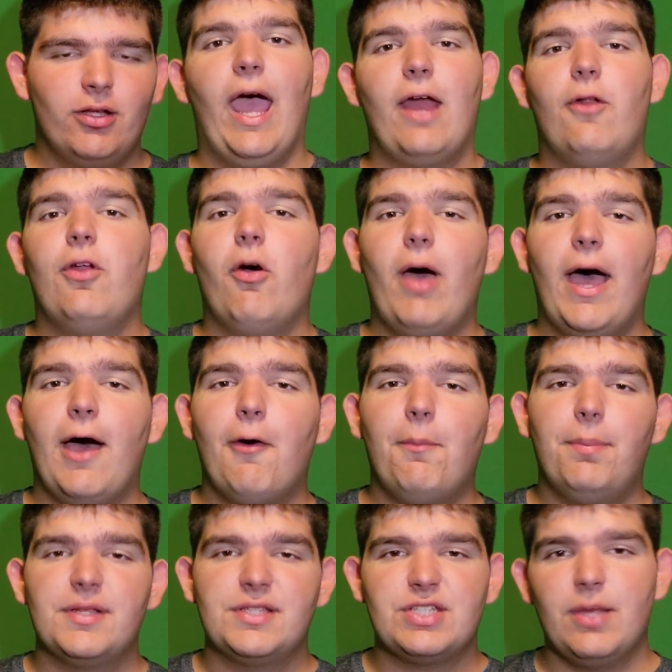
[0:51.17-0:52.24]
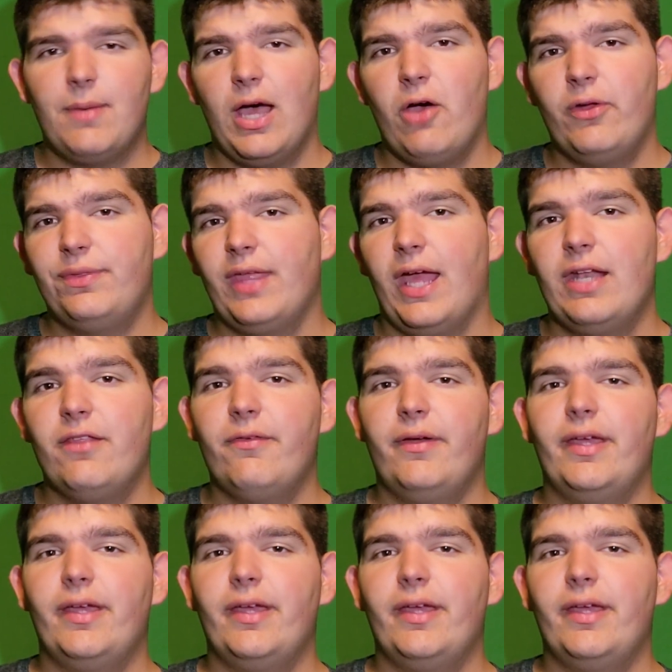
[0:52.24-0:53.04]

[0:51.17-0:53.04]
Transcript: I don't know how, but somehow at the end of the